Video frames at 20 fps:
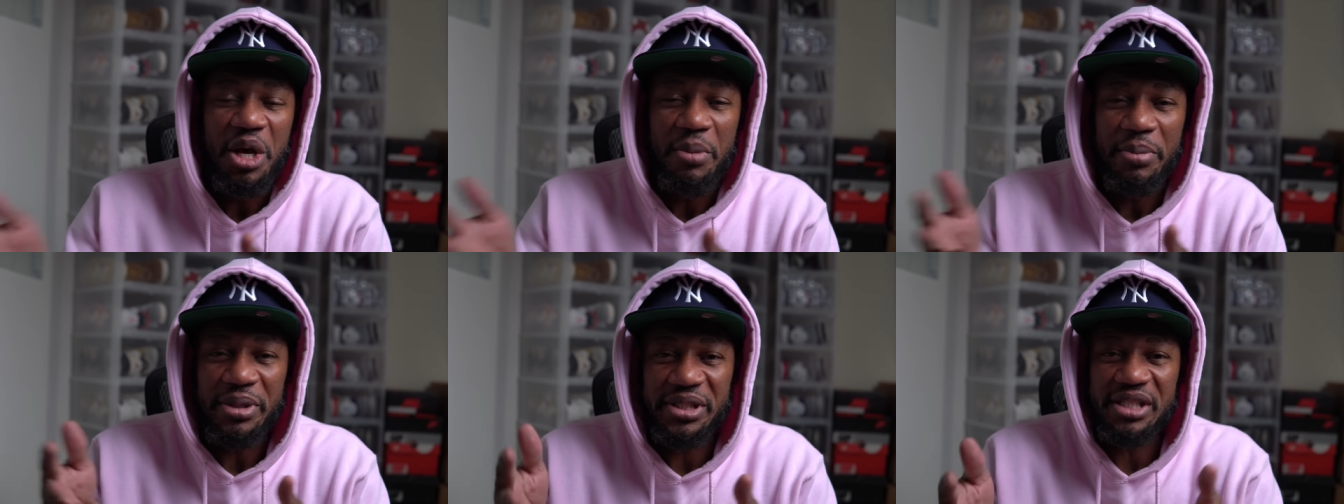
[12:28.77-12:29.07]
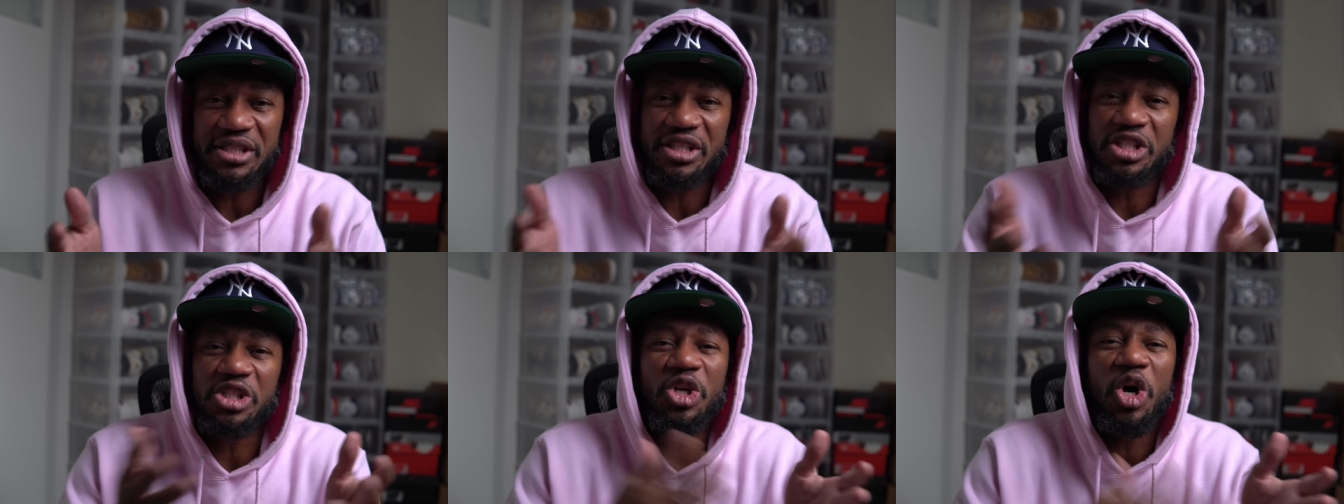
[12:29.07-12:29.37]
But
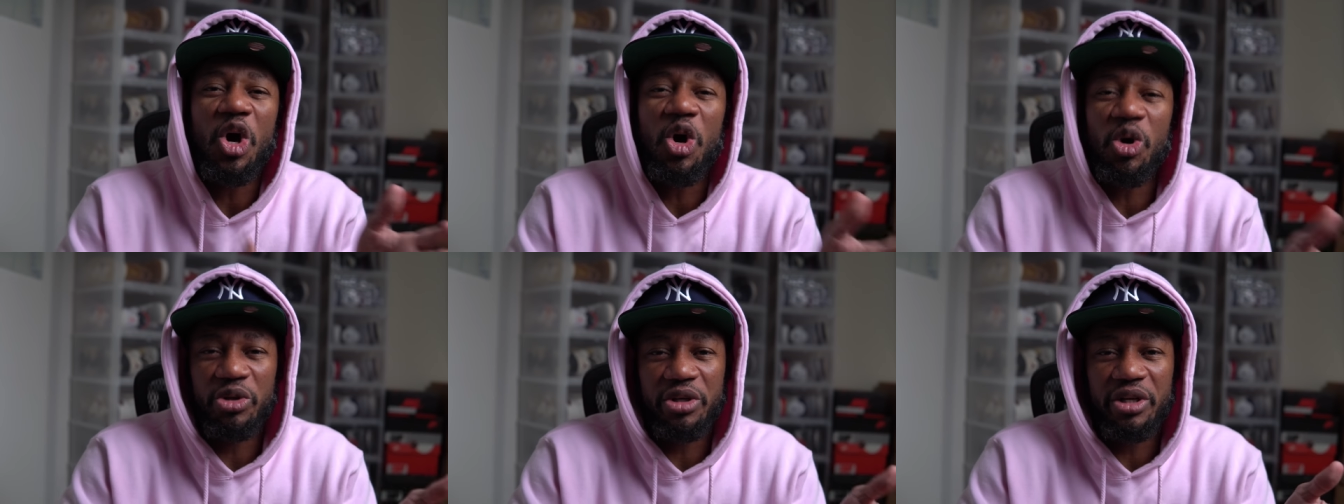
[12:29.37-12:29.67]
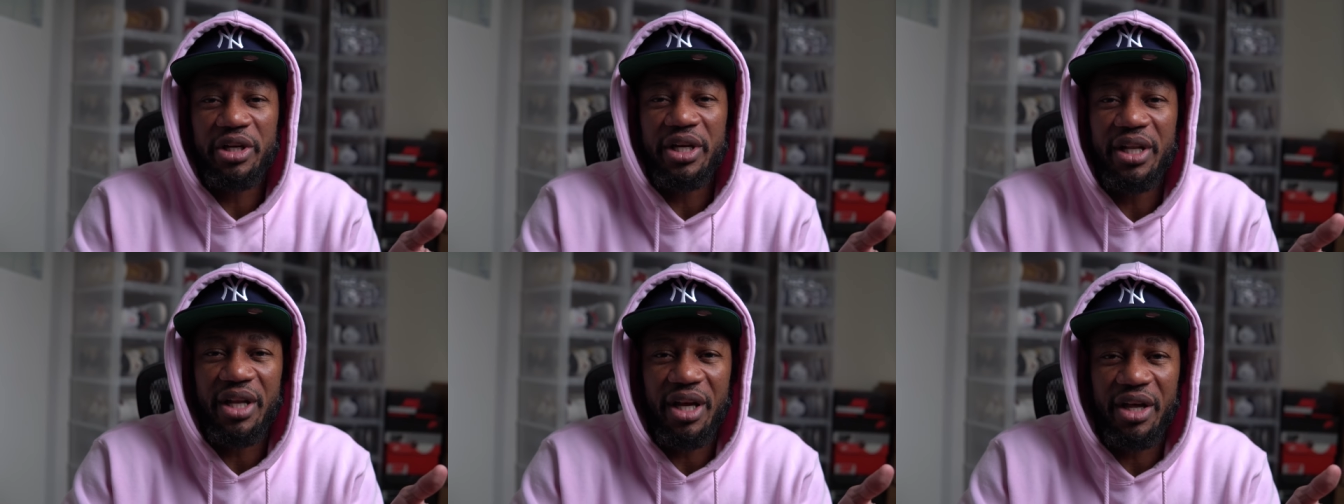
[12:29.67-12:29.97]
since it's
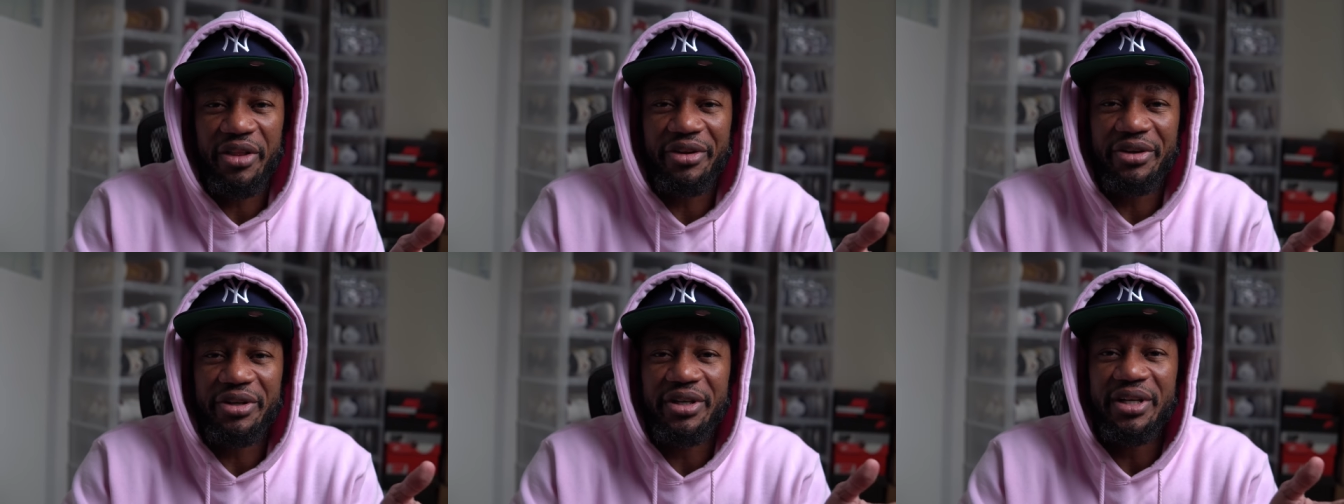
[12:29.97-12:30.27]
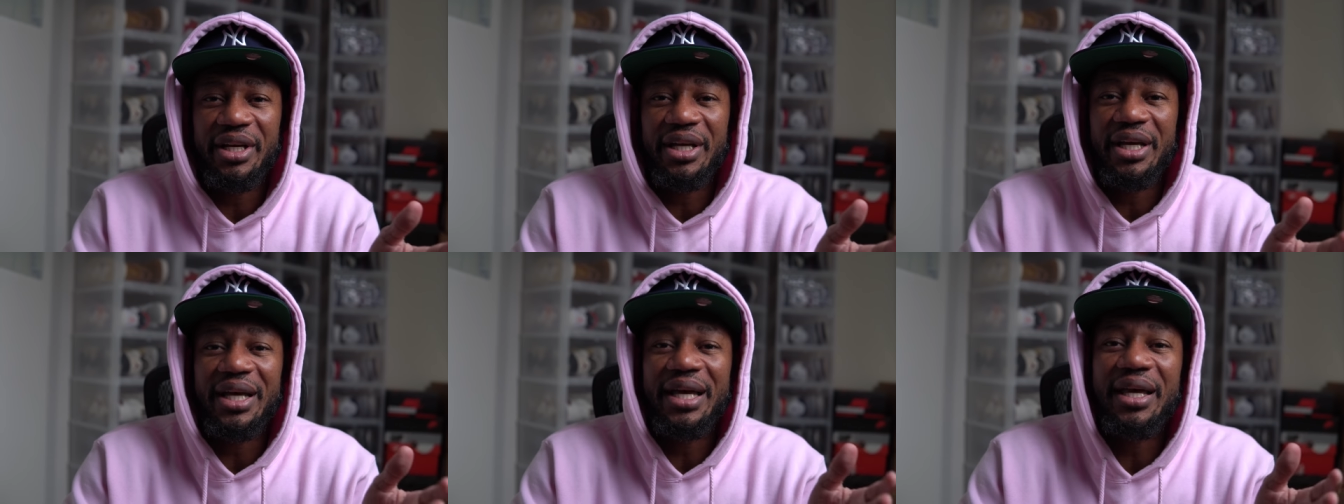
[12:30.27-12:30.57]
colder in other
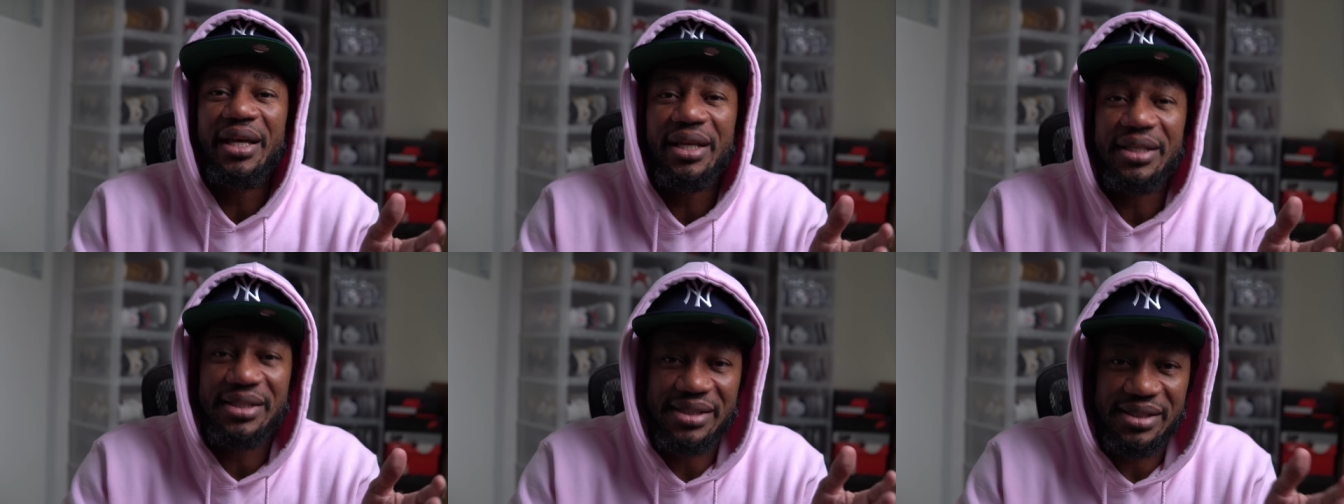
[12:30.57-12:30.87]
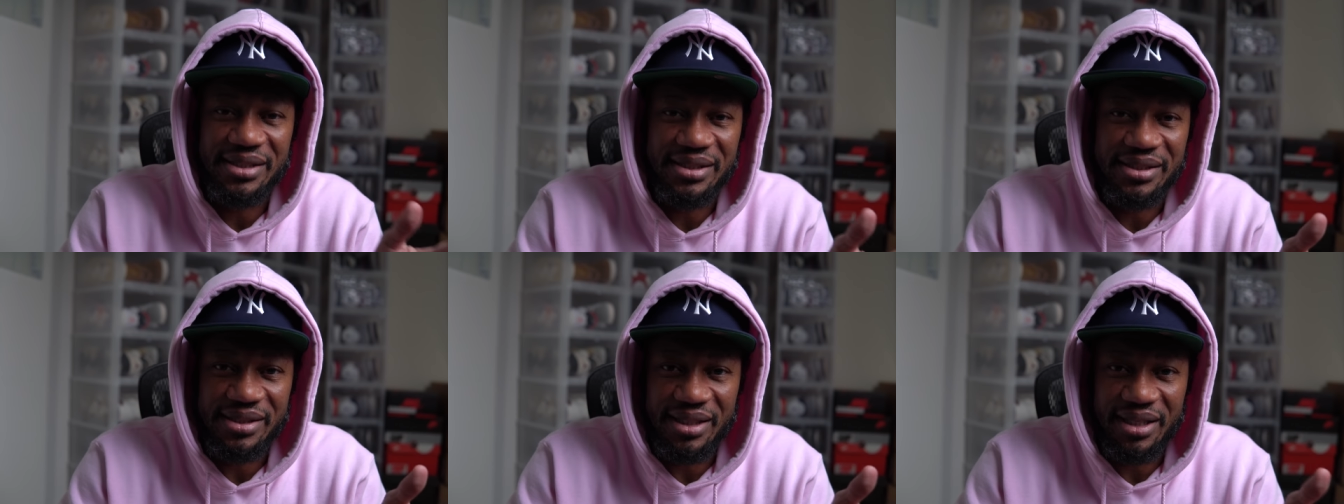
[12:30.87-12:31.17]

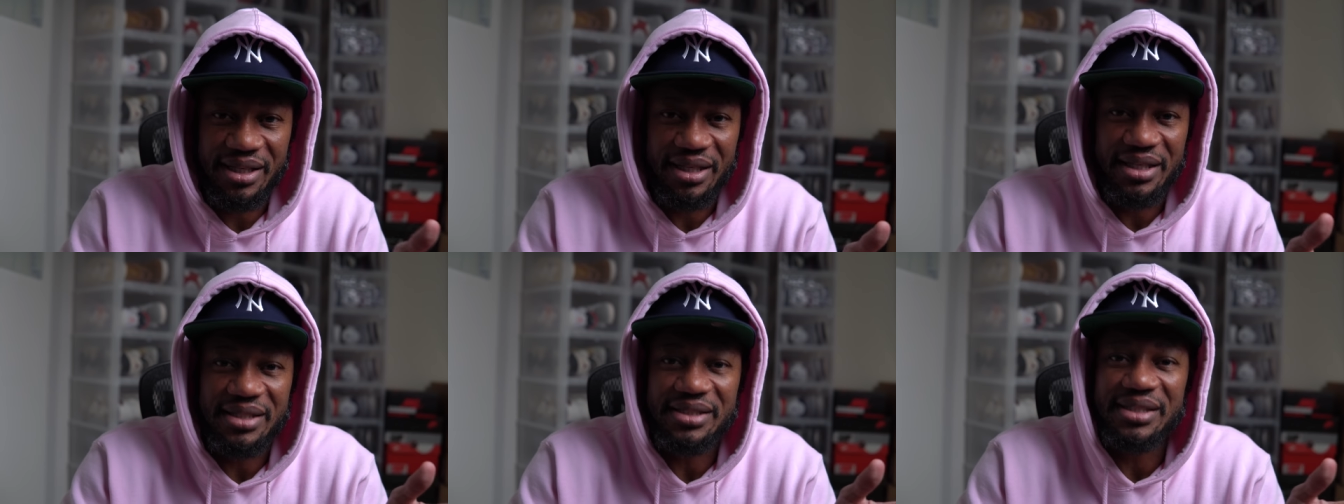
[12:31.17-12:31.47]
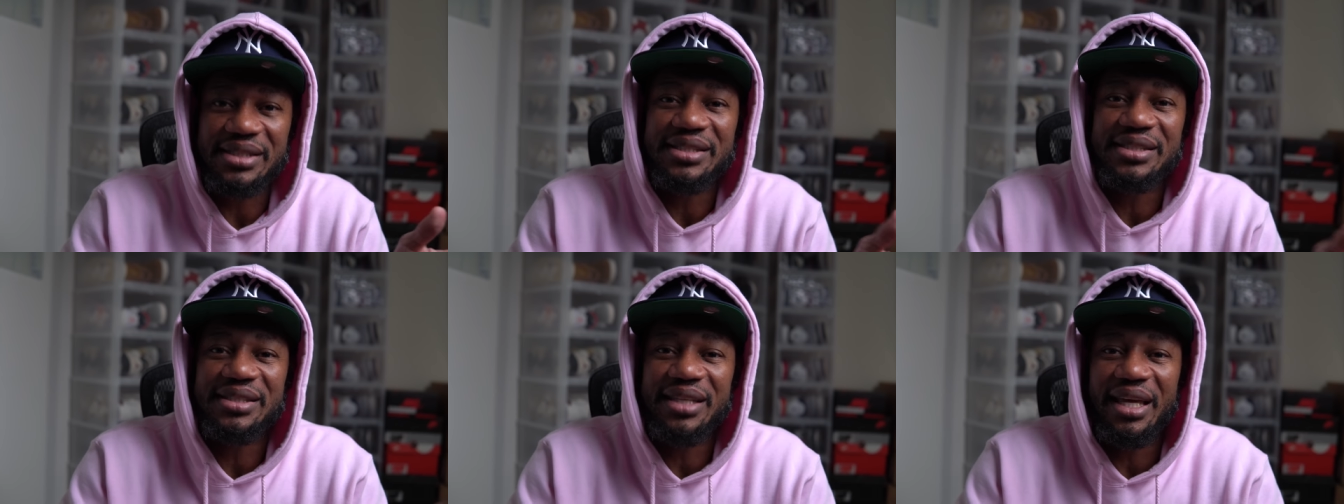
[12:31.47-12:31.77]
cities
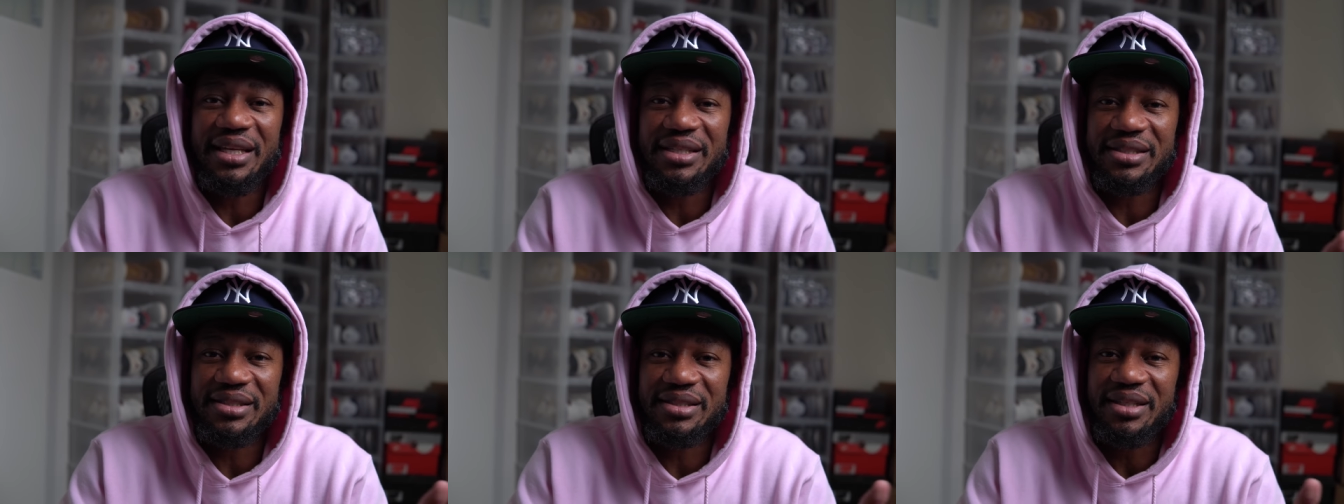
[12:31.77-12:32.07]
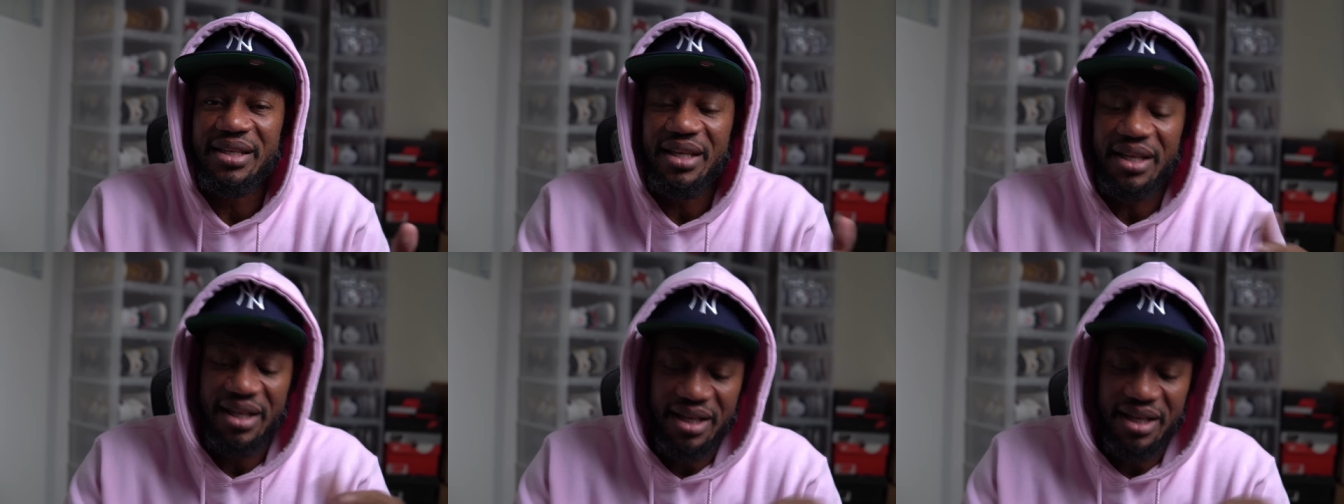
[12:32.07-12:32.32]
and states